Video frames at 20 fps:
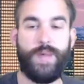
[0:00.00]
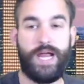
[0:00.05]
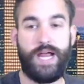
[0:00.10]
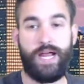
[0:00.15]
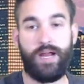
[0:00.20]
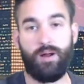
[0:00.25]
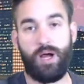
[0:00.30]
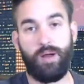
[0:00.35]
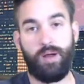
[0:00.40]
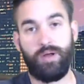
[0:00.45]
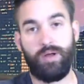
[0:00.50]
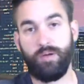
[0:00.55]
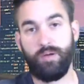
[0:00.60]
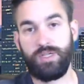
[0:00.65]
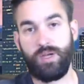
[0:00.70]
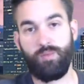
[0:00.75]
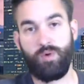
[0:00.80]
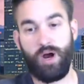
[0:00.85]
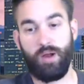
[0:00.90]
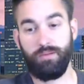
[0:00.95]
Man, I
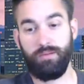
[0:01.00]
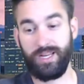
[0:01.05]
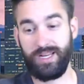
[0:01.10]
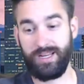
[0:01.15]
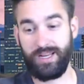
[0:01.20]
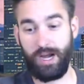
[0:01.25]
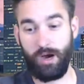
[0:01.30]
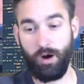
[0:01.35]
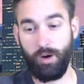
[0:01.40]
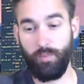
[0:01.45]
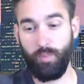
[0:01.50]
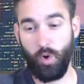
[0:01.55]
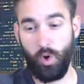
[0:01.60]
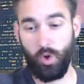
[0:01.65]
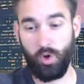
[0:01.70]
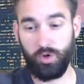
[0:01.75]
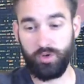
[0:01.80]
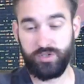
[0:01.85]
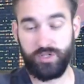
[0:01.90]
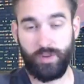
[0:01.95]
would say probably Garrett
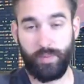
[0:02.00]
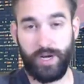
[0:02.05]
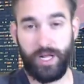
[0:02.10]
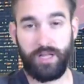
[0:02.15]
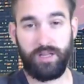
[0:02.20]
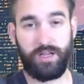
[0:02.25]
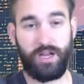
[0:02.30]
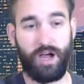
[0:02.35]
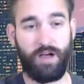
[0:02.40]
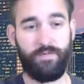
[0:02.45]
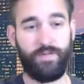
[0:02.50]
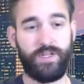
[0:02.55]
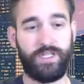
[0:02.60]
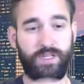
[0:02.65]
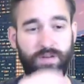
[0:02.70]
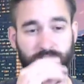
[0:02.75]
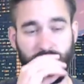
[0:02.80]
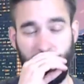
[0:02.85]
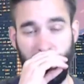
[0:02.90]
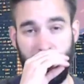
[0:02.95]
Bowles, somebody on the
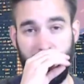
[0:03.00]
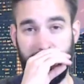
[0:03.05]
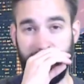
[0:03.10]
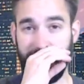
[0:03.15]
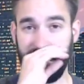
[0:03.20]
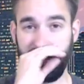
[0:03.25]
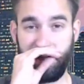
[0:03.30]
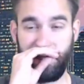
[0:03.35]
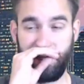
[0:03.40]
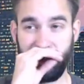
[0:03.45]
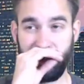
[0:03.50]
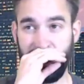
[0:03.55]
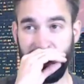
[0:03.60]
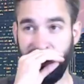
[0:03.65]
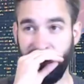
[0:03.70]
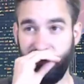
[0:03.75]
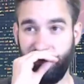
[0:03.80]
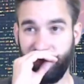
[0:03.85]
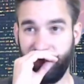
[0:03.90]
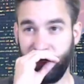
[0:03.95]
offensive line, because
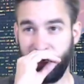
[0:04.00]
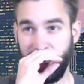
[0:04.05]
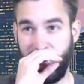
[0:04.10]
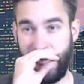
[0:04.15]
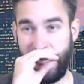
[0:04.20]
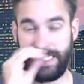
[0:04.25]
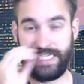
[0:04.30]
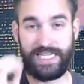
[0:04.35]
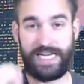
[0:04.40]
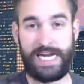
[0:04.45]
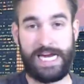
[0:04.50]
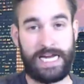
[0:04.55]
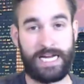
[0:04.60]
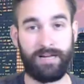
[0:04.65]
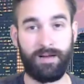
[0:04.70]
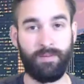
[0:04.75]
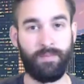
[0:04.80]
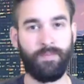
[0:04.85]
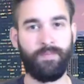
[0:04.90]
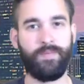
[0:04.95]
if Case
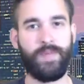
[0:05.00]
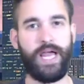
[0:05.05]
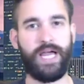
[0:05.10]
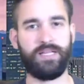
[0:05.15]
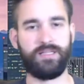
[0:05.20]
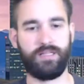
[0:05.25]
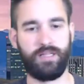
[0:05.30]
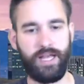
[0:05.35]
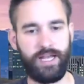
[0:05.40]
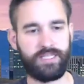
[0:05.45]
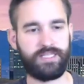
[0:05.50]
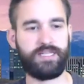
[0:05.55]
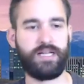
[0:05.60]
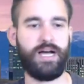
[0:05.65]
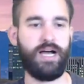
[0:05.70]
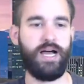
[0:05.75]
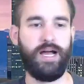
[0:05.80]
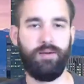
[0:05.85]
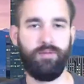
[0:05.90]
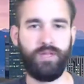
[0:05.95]
Keenum has less
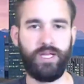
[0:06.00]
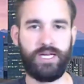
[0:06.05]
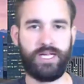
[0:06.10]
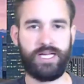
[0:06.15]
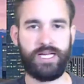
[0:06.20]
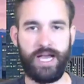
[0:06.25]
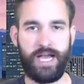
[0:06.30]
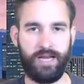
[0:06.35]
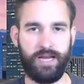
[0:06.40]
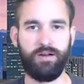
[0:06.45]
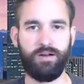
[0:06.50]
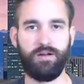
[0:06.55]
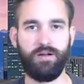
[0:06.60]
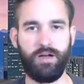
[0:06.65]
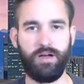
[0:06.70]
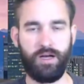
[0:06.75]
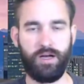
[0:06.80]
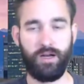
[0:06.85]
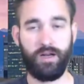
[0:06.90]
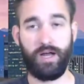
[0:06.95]
time than he had
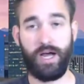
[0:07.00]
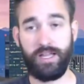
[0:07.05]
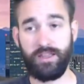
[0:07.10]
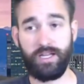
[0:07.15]
on...